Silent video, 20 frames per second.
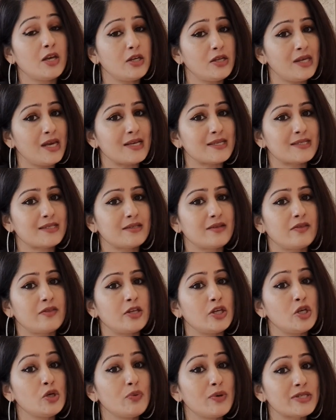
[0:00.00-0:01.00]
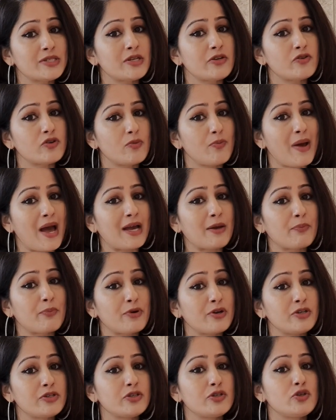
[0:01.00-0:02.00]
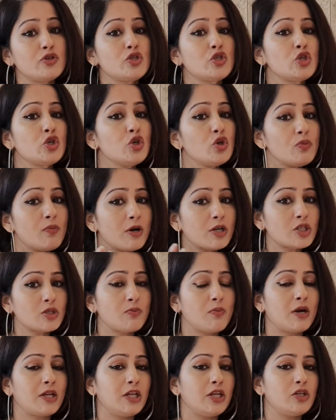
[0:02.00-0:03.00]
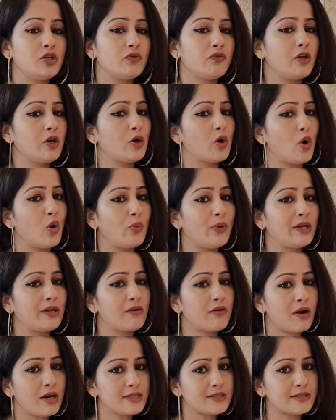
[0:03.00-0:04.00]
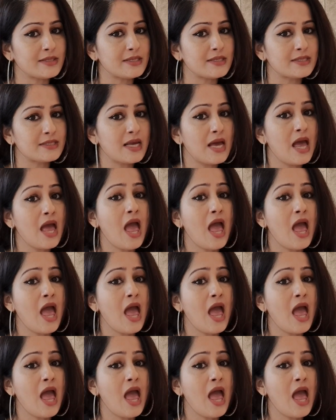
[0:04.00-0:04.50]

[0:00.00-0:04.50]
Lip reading: Yes, the US central bank printed too much money during COVID crisis